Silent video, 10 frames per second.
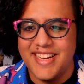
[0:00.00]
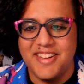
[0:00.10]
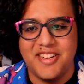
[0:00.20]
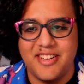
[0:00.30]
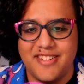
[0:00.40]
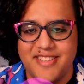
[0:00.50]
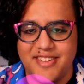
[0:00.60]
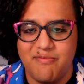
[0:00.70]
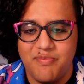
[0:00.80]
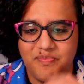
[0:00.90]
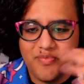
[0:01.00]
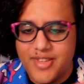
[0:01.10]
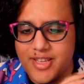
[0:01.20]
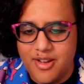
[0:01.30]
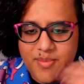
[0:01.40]

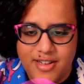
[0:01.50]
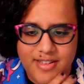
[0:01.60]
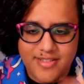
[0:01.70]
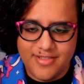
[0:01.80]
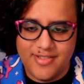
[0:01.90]
Come on.